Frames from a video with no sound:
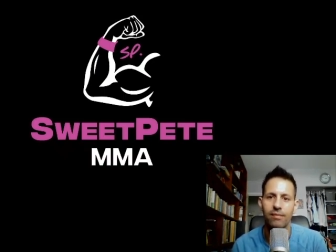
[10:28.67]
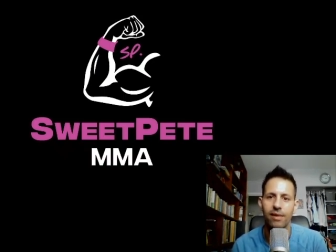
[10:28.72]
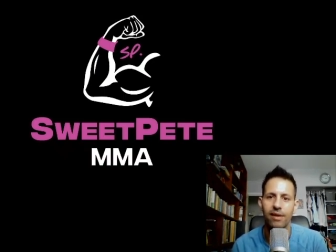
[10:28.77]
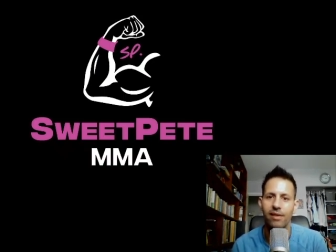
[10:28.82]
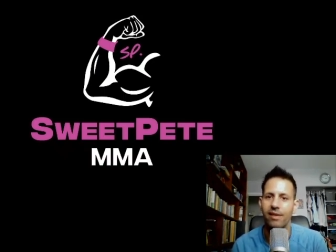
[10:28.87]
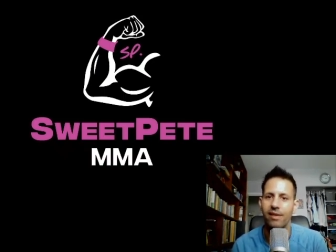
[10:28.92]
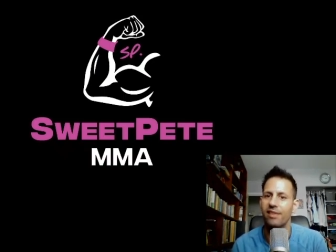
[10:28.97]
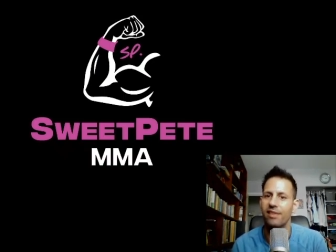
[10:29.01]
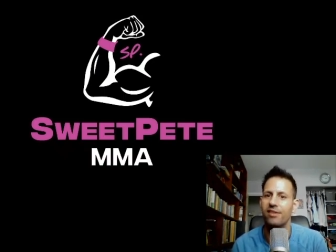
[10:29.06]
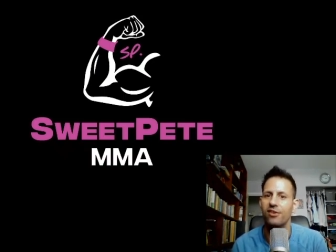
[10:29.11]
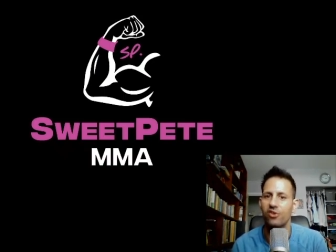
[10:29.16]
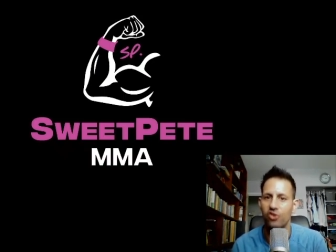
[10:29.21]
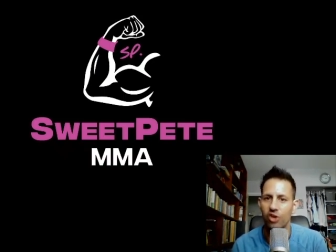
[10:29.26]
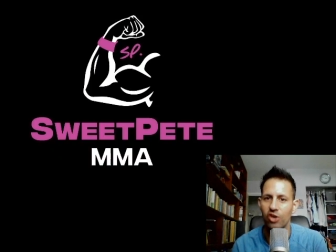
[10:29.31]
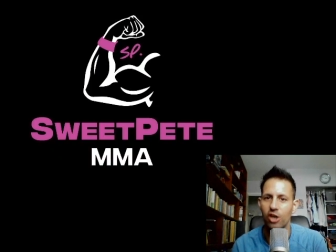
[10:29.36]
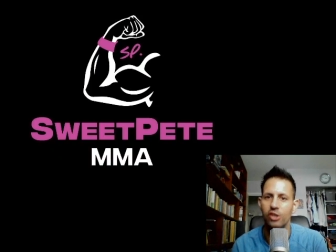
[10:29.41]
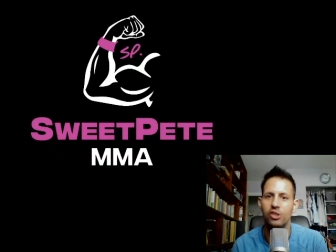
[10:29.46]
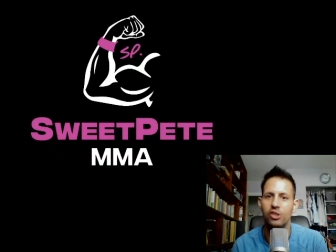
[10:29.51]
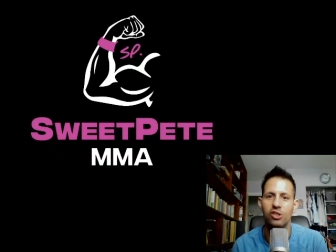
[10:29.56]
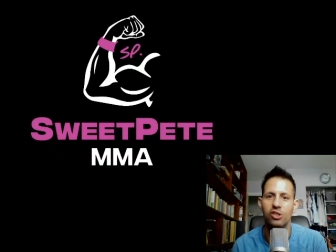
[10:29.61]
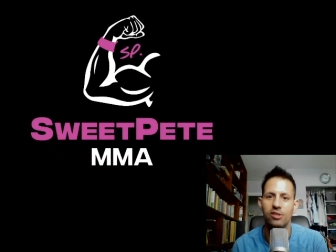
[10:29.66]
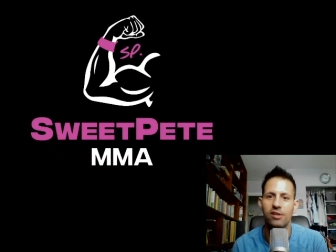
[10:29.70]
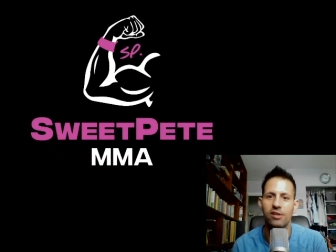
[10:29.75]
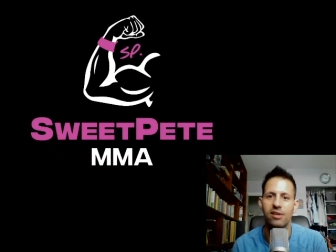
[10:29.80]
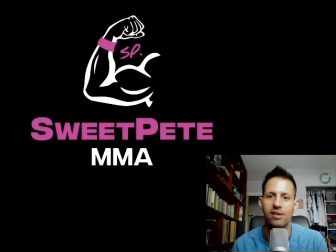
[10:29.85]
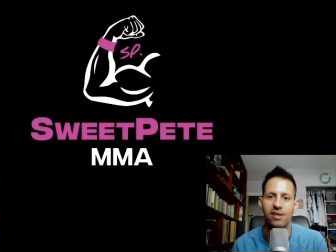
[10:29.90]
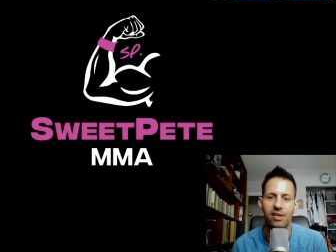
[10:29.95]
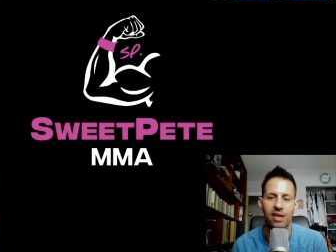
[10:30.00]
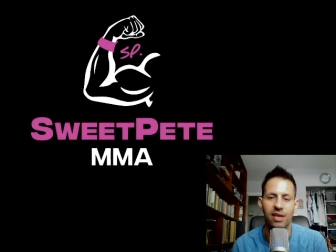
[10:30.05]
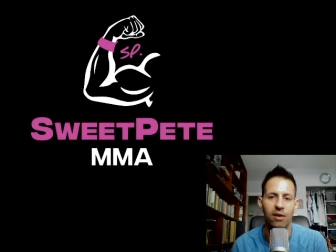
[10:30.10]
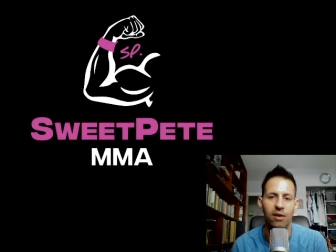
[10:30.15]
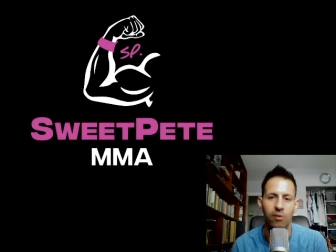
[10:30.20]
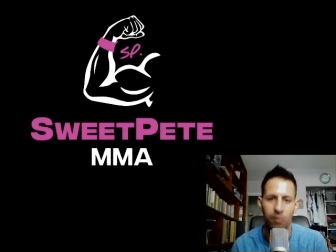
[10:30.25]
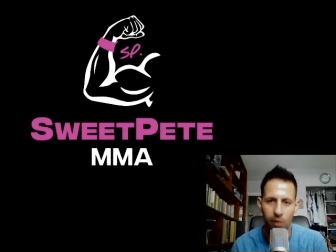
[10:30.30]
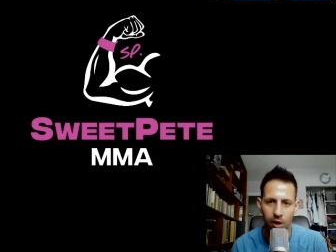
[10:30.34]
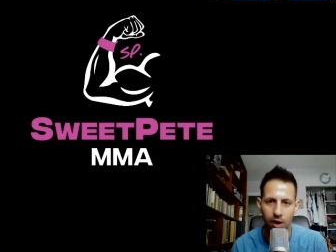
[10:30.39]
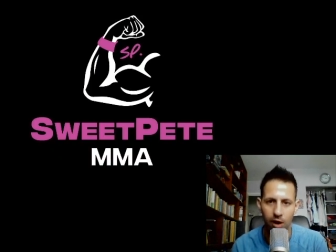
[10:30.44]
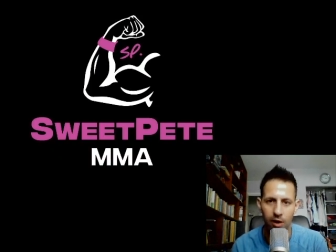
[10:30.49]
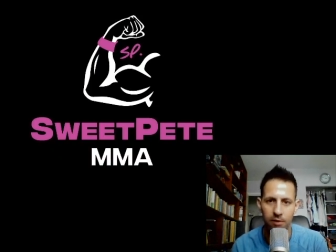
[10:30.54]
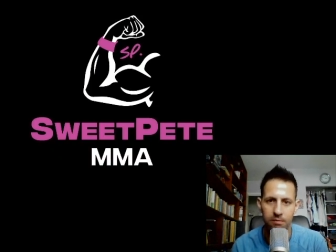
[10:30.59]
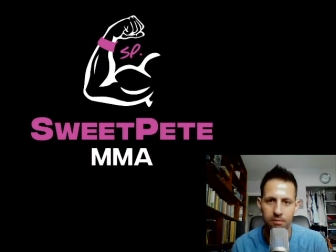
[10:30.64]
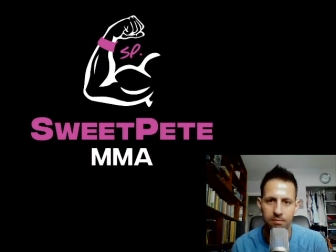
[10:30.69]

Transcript: that the judges get it wrong.